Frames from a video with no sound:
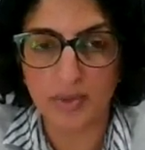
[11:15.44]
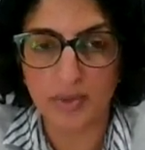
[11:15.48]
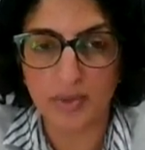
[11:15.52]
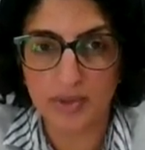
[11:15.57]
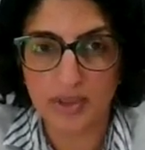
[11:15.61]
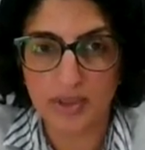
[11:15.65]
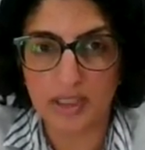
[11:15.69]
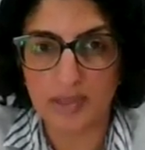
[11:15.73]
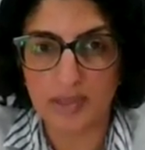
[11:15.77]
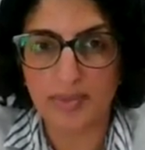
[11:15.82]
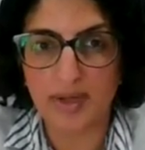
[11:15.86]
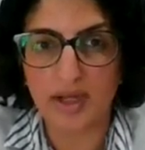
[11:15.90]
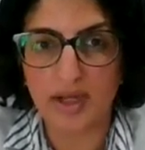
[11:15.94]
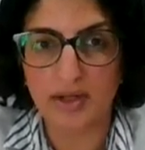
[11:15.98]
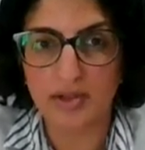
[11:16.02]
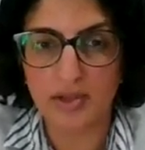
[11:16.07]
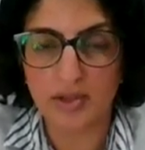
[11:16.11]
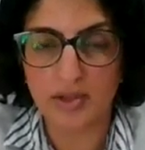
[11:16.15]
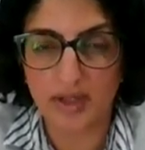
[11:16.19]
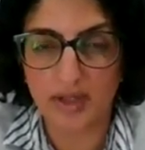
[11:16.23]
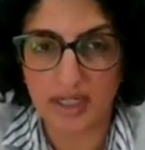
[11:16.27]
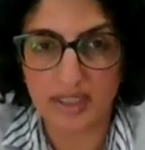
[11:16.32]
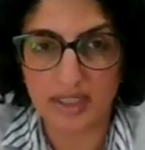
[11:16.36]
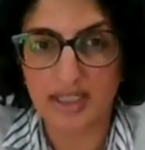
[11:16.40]
important
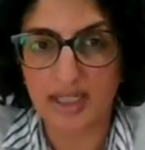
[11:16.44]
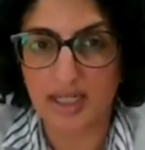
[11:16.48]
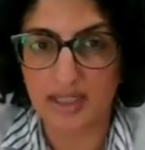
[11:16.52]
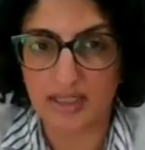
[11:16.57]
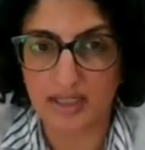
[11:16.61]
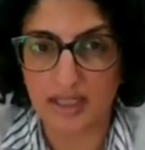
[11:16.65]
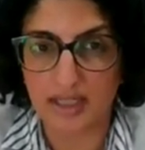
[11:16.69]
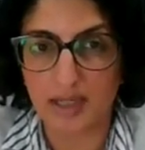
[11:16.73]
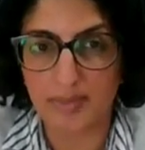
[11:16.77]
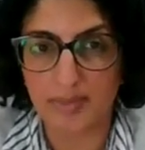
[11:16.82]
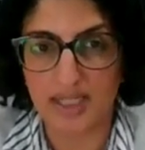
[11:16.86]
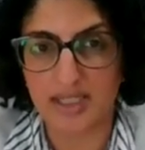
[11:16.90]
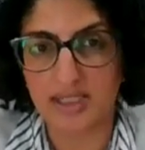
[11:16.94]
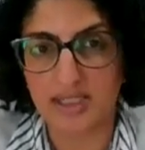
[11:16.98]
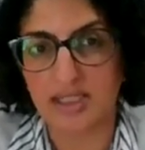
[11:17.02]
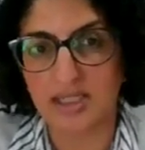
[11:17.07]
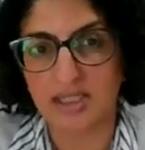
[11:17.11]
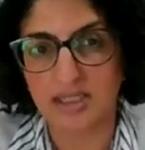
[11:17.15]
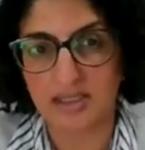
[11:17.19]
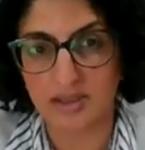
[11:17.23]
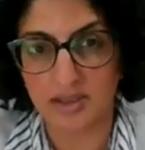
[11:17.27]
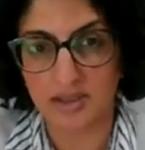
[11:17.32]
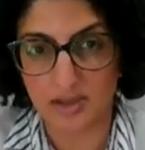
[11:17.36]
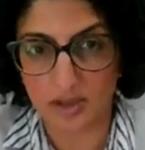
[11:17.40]
about trying to get
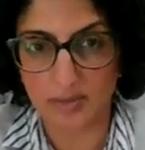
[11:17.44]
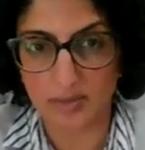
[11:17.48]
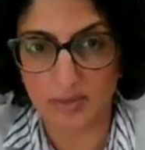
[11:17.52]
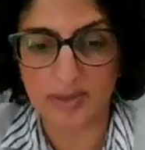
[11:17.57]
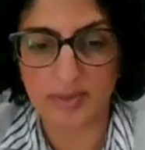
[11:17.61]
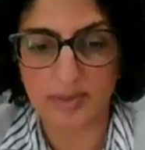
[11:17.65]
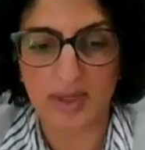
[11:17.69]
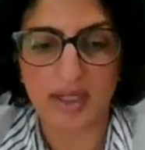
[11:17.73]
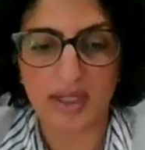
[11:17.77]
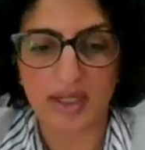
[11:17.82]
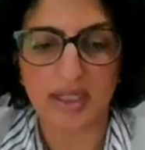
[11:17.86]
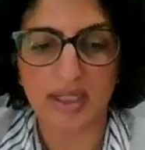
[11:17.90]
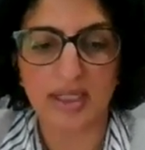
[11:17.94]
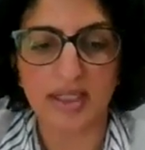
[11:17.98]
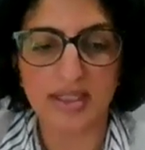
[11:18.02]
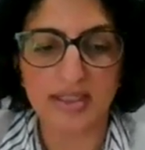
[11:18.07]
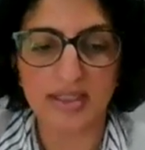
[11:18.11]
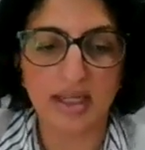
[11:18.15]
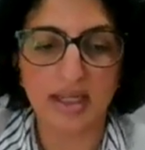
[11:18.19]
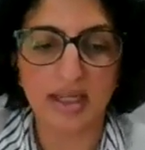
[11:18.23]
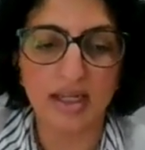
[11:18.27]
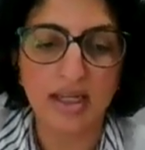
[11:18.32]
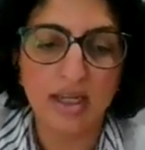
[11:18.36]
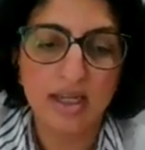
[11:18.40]
diabetics to stop smoking,
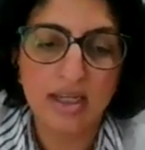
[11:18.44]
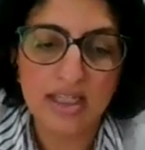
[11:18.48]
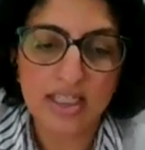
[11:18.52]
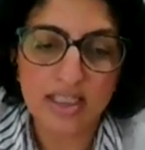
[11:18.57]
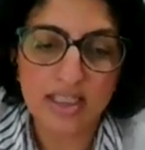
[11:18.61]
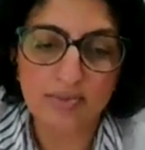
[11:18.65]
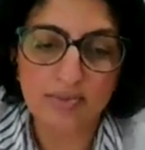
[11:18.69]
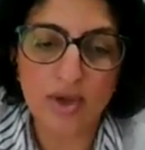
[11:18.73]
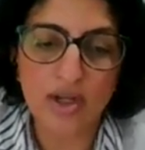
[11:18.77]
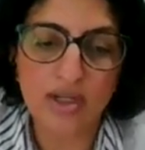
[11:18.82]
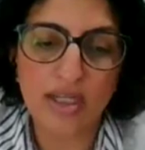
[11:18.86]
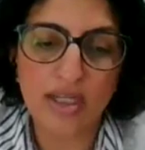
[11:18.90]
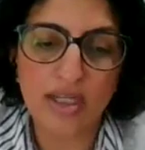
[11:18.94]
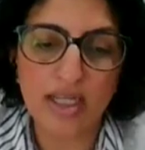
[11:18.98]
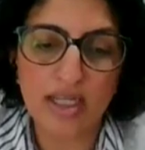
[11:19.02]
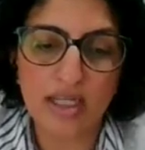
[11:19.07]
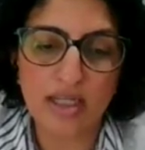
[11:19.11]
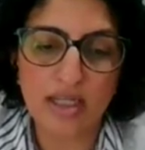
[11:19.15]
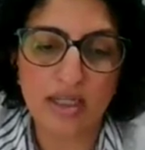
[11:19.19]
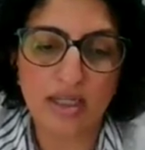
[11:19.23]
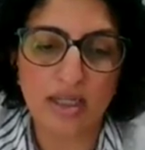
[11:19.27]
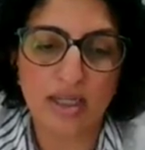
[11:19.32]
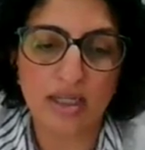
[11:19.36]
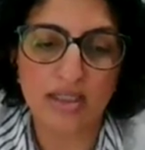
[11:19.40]
is that
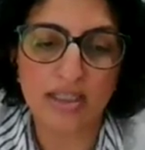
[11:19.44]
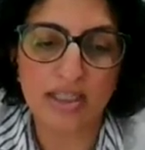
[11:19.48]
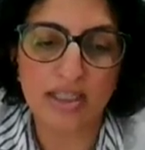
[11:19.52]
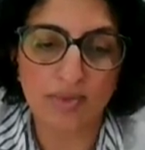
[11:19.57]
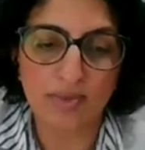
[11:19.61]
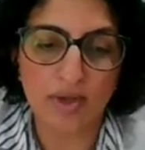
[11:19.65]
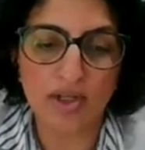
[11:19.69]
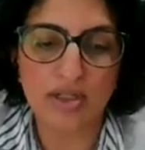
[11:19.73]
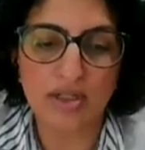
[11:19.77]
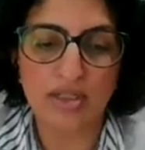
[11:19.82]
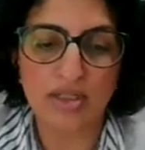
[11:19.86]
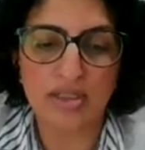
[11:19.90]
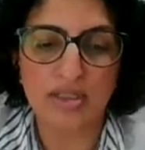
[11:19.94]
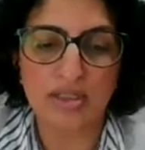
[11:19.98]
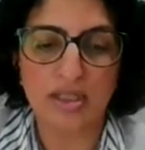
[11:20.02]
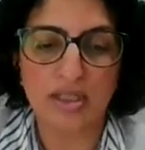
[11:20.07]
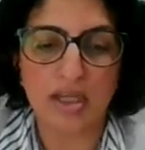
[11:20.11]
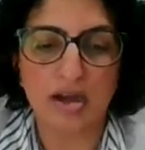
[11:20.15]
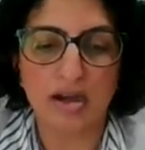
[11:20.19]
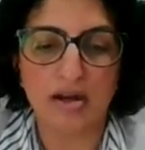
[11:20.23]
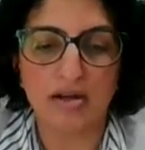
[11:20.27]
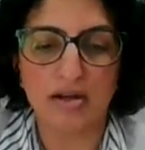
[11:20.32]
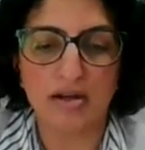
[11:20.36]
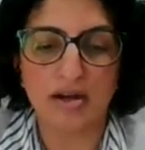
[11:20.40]
smoking and smokers
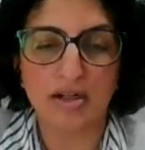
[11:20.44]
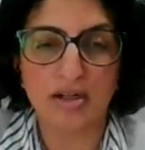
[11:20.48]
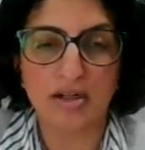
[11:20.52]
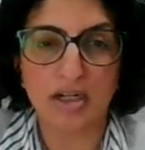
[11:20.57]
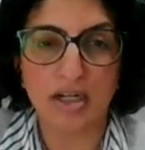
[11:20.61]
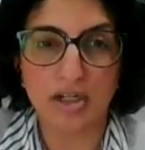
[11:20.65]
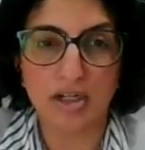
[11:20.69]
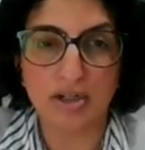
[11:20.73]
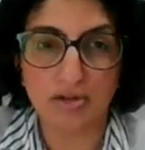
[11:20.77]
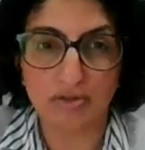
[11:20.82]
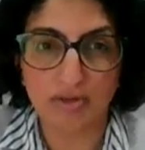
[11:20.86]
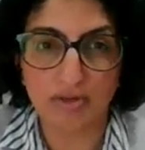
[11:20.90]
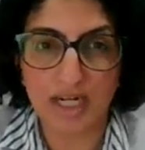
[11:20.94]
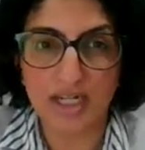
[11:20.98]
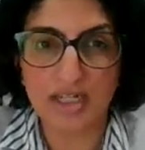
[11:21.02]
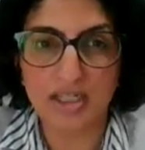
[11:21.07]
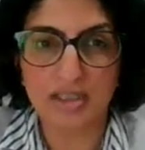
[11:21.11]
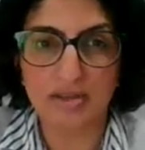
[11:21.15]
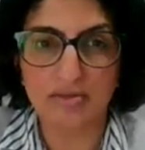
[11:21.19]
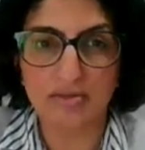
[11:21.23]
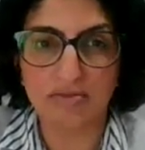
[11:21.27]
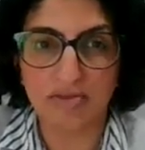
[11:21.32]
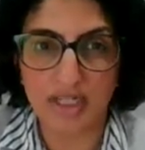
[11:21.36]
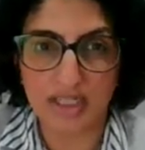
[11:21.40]
are at
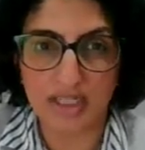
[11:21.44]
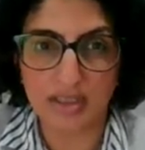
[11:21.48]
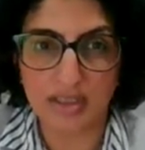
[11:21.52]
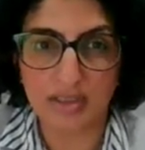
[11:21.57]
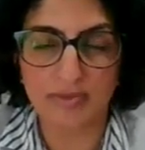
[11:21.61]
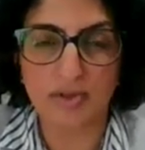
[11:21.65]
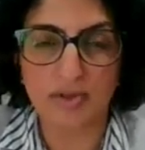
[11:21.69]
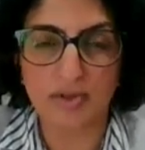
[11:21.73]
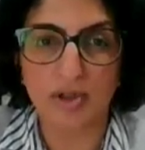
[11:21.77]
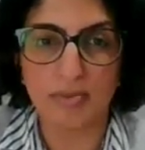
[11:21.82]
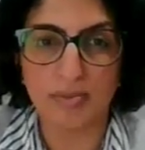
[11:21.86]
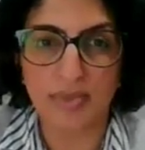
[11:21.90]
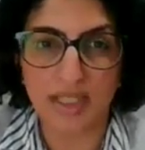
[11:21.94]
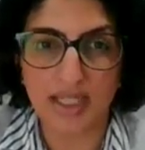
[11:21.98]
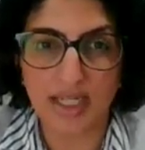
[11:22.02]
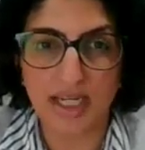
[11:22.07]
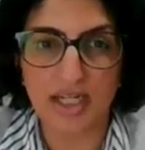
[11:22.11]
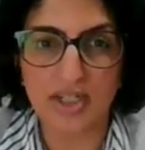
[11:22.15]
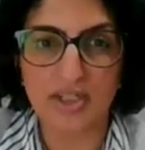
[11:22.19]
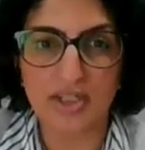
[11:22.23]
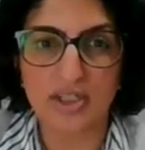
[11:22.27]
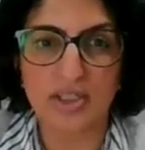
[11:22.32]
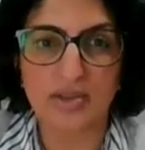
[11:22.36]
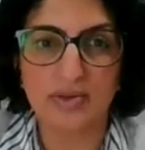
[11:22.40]
greater risk of
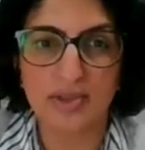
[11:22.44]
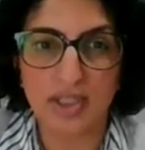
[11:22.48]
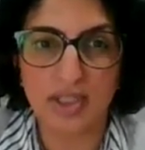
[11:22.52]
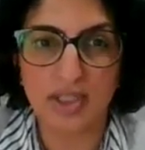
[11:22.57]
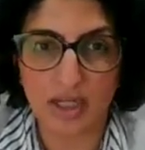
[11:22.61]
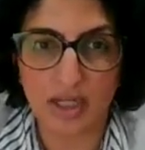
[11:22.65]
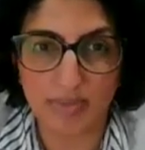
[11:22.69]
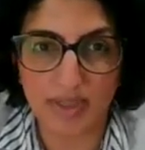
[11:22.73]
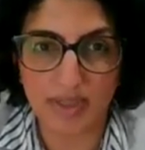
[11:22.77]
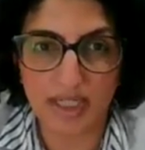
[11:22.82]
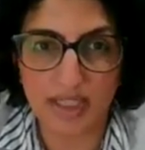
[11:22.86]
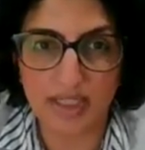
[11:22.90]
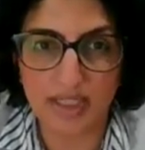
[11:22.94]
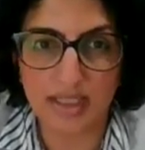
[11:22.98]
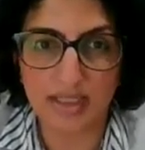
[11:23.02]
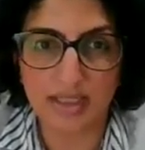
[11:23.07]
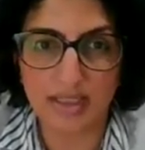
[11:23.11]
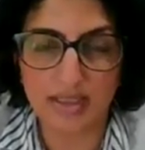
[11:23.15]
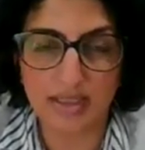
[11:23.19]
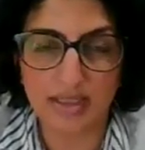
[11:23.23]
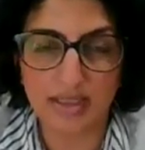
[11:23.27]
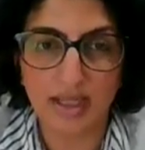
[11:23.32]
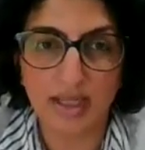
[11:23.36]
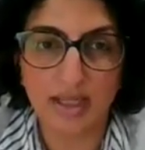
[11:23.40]
complications with
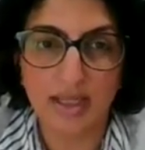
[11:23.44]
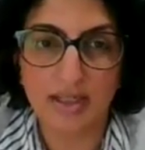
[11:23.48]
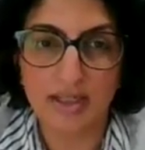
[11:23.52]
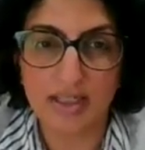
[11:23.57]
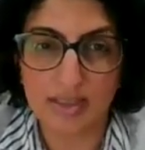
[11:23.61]
diabetes,